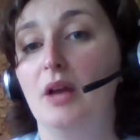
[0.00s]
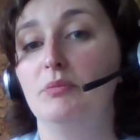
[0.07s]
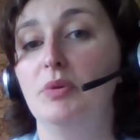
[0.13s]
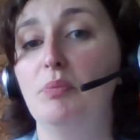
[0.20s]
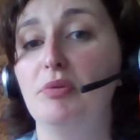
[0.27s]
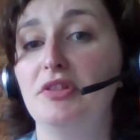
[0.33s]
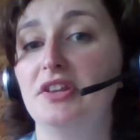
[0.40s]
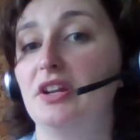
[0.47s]

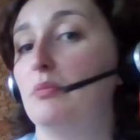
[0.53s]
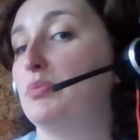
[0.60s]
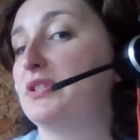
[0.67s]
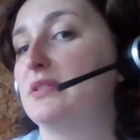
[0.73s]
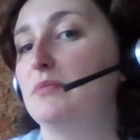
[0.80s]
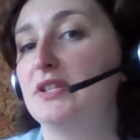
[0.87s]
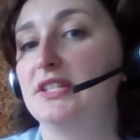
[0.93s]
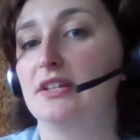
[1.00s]
People that are
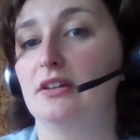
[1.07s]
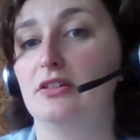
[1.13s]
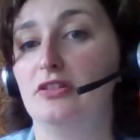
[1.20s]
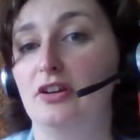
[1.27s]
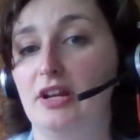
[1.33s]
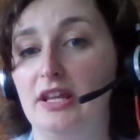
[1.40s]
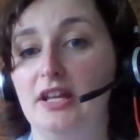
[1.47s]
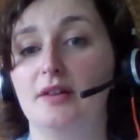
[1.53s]
pessimistic in
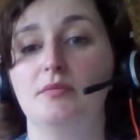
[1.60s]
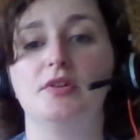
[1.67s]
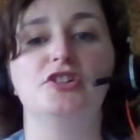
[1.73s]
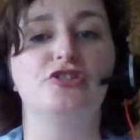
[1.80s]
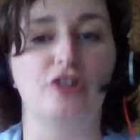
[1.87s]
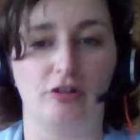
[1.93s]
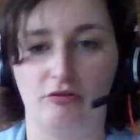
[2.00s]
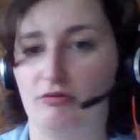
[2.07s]
their income in
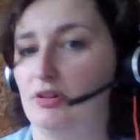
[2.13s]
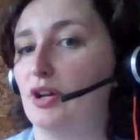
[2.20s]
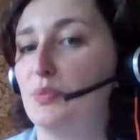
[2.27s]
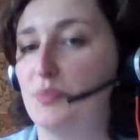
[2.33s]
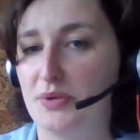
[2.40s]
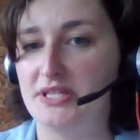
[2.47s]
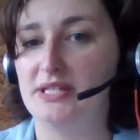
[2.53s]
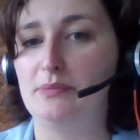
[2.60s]
general are
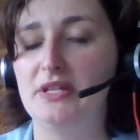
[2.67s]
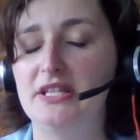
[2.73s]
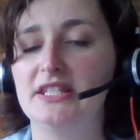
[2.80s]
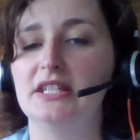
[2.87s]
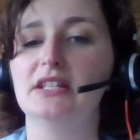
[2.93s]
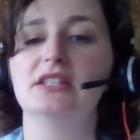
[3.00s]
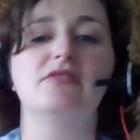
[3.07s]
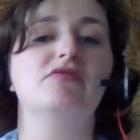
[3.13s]

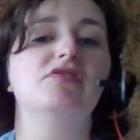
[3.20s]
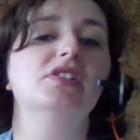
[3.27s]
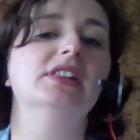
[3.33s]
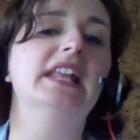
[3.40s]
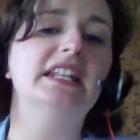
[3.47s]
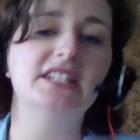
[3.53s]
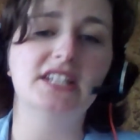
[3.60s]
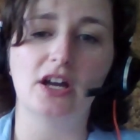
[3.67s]
pessimistic. They feel
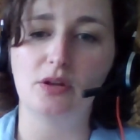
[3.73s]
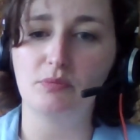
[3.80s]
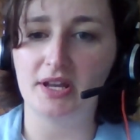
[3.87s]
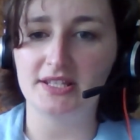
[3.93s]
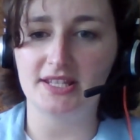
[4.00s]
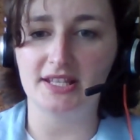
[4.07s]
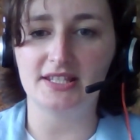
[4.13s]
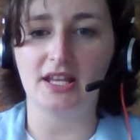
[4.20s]
let down by
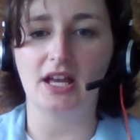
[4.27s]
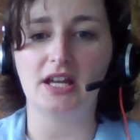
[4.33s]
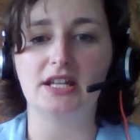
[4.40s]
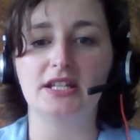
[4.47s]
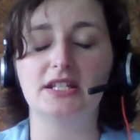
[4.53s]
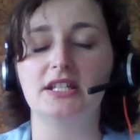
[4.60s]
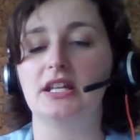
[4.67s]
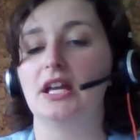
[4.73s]

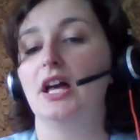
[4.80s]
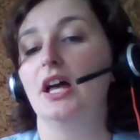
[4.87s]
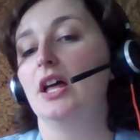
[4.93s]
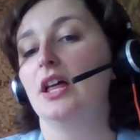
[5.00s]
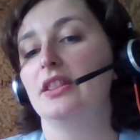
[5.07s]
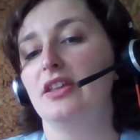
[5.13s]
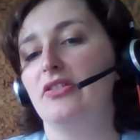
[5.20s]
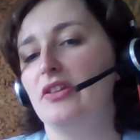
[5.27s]
society.
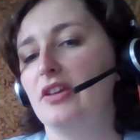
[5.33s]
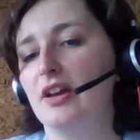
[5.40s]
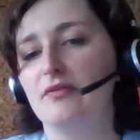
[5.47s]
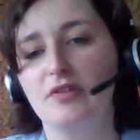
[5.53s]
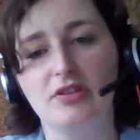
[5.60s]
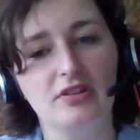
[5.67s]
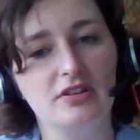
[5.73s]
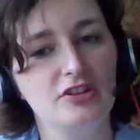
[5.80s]
They think
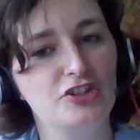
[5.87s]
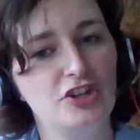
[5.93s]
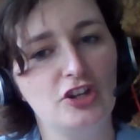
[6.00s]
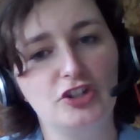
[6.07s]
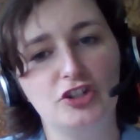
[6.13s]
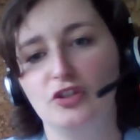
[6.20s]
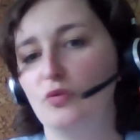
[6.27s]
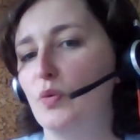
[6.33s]
everything is
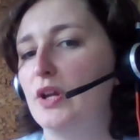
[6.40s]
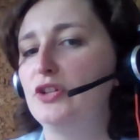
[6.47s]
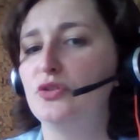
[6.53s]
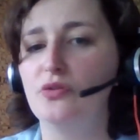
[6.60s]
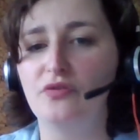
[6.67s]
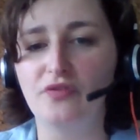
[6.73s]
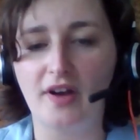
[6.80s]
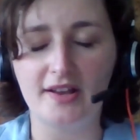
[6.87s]
changing way
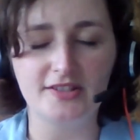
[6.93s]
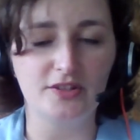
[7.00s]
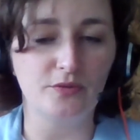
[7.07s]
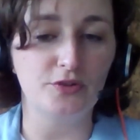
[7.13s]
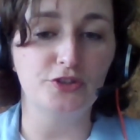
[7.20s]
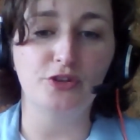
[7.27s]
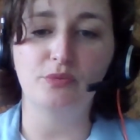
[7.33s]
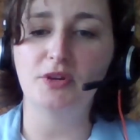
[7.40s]
too fast. It
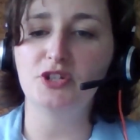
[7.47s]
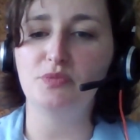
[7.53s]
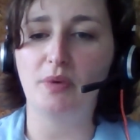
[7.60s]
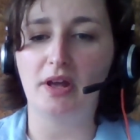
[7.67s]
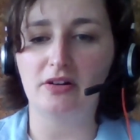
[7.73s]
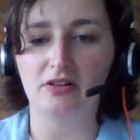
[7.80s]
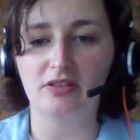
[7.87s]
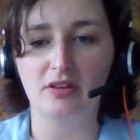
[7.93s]
was so much
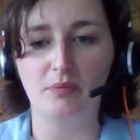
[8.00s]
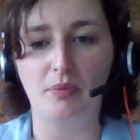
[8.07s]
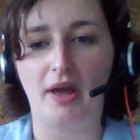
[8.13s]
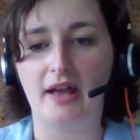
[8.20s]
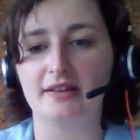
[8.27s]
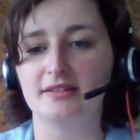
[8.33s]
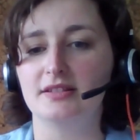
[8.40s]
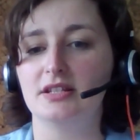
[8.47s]
better in the
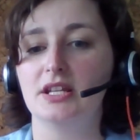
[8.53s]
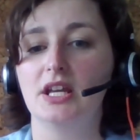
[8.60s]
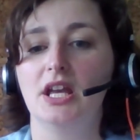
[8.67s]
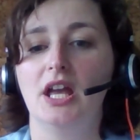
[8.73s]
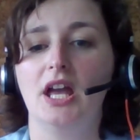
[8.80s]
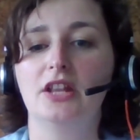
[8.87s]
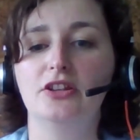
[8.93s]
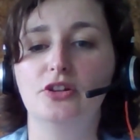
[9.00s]
past,
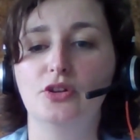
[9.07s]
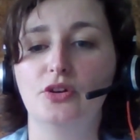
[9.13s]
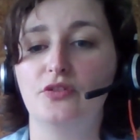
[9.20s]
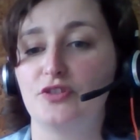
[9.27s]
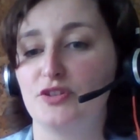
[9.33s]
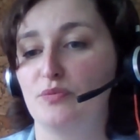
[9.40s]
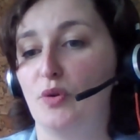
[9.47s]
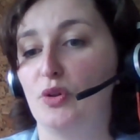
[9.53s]
and they look
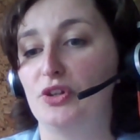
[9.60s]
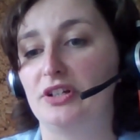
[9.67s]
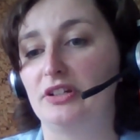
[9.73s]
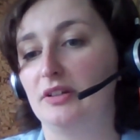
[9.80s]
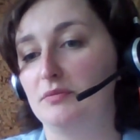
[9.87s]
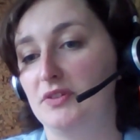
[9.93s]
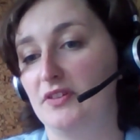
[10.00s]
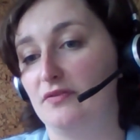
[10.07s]
for smaller
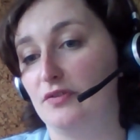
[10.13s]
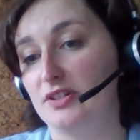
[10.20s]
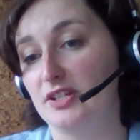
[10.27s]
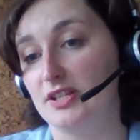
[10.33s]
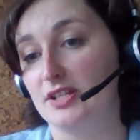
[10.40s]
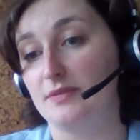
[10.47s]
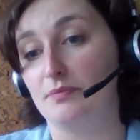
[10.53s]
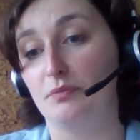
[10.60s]
income
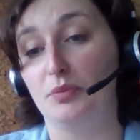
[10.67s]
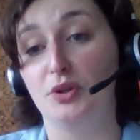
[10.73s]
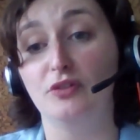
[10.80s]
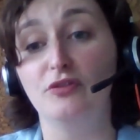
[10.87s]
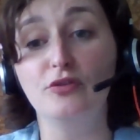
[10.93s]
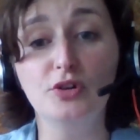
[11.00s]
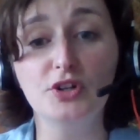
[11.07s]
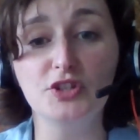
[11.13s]
differences. But
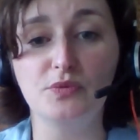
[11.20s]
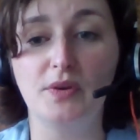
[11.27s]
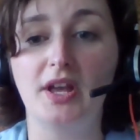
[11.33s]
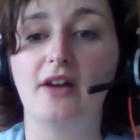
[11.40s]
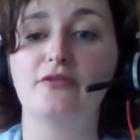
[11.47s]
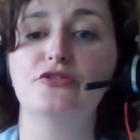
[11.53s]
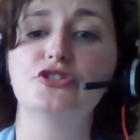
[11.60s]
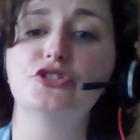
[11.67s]
of course, we
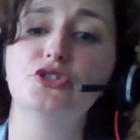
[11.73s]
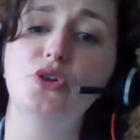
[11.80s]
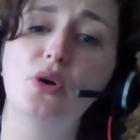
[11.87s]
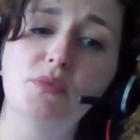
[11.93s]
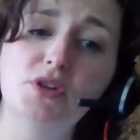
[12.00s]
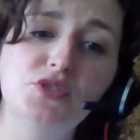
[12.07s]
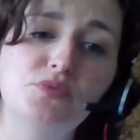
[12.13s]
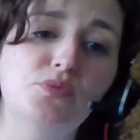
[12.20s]
have so
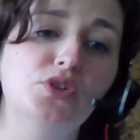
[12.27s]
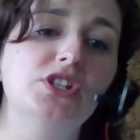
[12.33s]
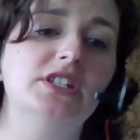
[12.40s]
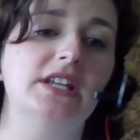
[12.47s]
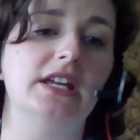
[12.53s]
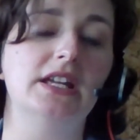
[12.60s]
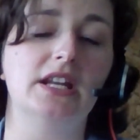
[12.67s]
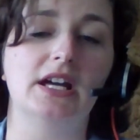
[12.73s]
much more
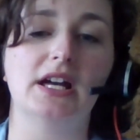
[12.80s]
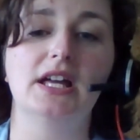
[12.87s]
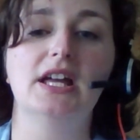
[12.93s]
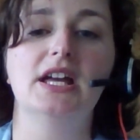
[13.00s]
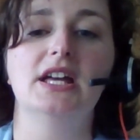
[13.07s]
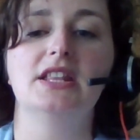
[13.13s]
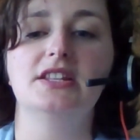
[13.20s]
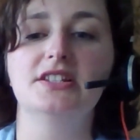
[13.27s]
data.
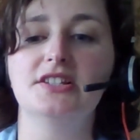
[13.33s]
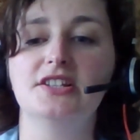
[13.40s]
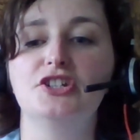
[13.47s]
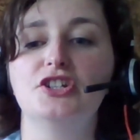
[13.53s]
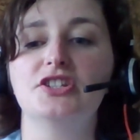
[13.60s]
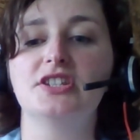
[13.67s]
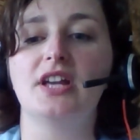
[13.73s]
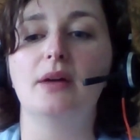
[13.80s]
These are
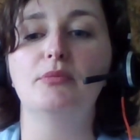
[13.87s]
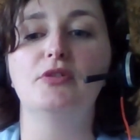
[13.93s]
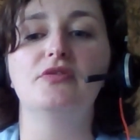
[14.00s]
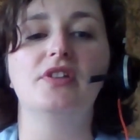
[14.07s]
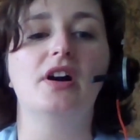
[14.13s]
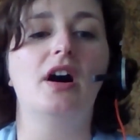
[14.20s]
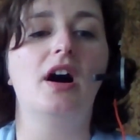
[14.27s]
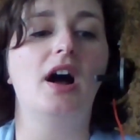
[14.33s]
just some of
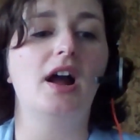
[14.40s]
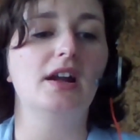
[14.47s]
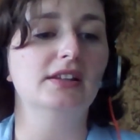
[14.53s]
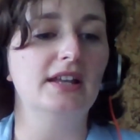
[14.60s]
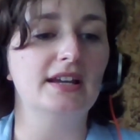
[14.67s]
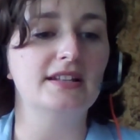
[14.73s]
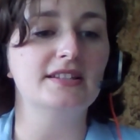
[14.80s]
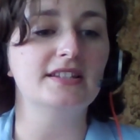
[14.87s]
the
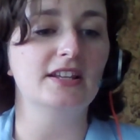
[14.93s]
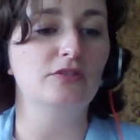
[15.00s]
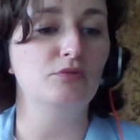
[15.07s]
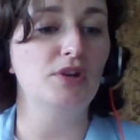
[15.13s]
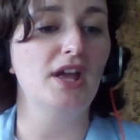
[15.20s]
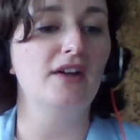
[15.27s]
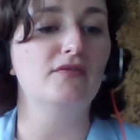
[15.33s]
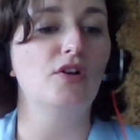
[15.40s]
highlights, and we
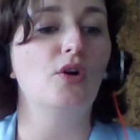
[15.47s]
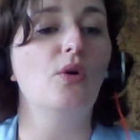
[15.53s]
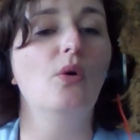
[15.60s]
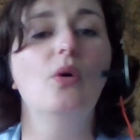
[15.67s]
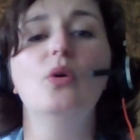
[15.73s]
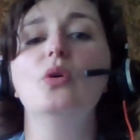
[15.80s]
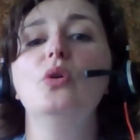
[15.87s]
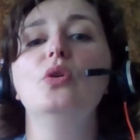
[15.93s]
have a
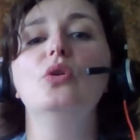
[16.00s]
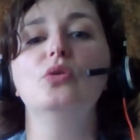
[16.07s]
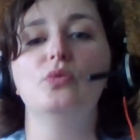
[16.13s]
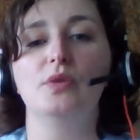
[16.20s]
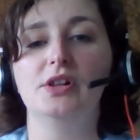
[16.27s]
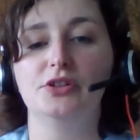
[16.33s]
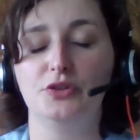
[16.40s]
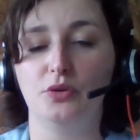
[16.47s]
whole
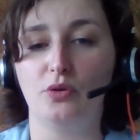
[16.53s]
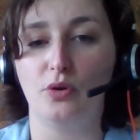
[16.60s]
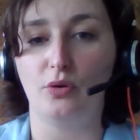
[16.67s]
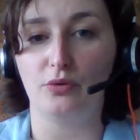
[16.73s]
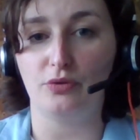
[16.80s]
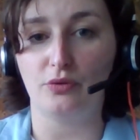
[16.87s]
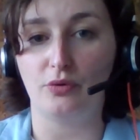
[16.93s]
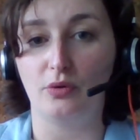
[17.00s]
wheel to go
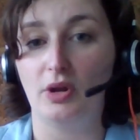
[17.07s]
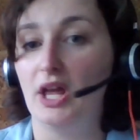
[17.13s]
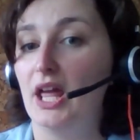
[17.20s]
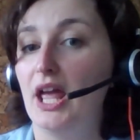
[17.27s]
through.